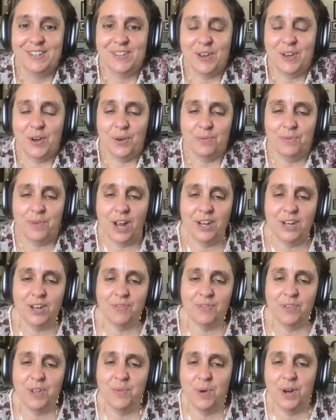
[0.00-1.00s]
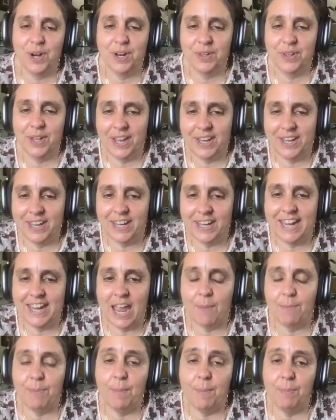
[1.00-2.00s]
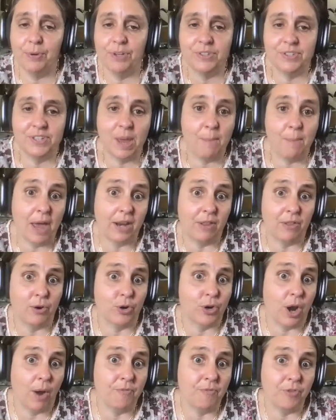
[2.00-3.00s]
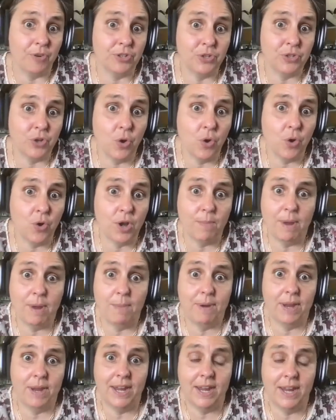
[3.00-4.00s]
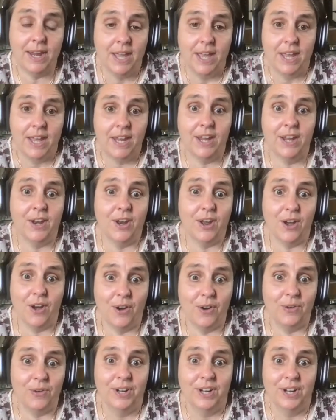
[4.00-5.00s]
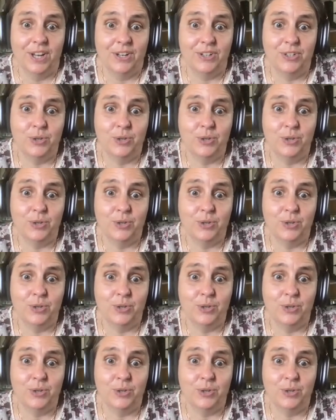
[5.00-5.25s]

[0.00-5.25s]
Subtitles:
so I definitely want to like get people to step out of their comfort zone and maybe, you know,